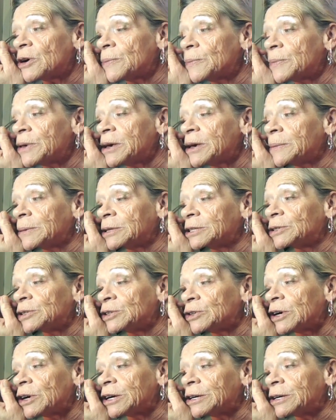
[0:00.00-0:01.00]
be able to
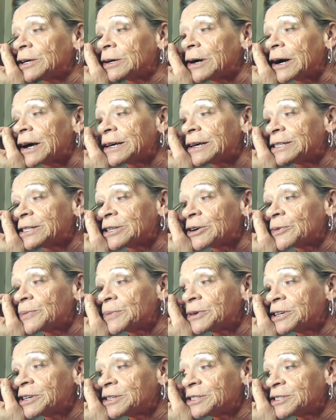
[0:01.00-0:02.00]
draw your eyes out,
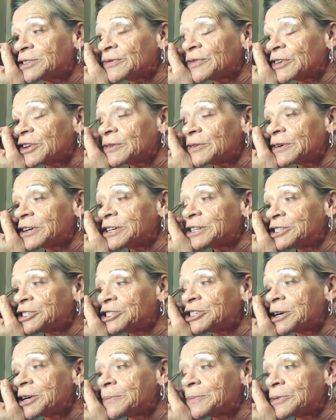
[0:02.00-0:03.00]
because you've already
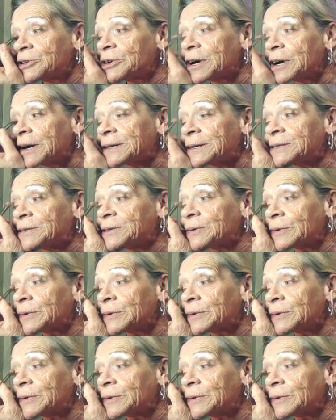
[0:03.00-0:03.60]
shaped your eyes the